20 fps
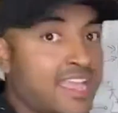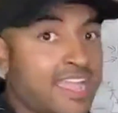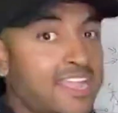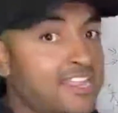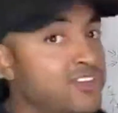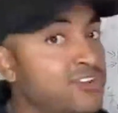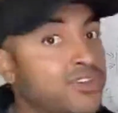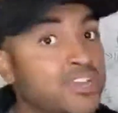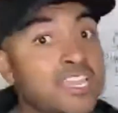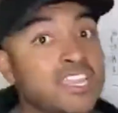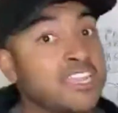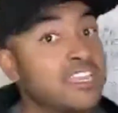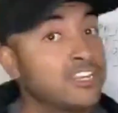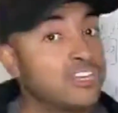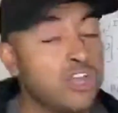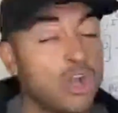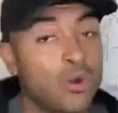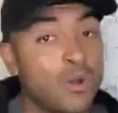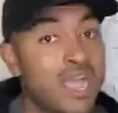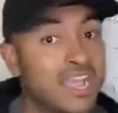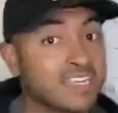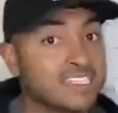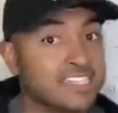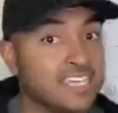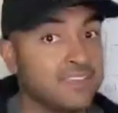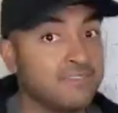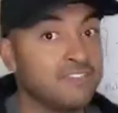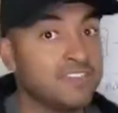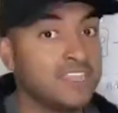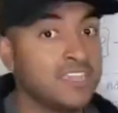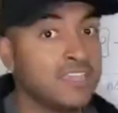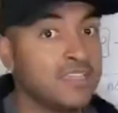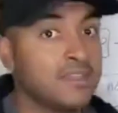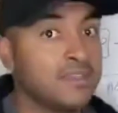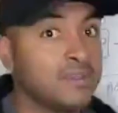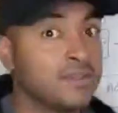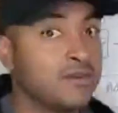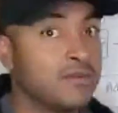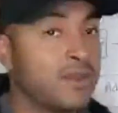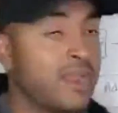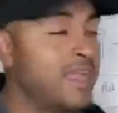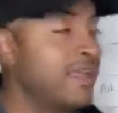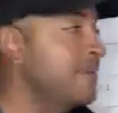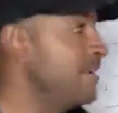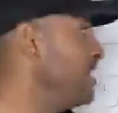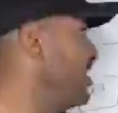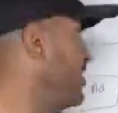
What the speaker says: And you're getting no activity, right?